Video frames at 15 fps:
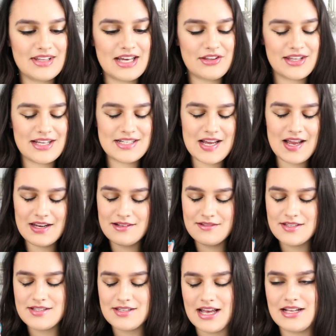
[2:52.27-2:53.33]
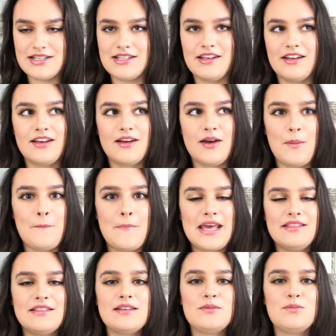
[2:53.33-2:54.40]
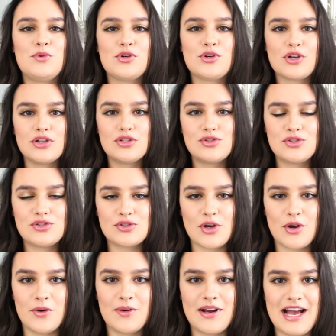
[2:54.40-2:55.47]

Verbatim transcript: Now, the Italian setting made this book so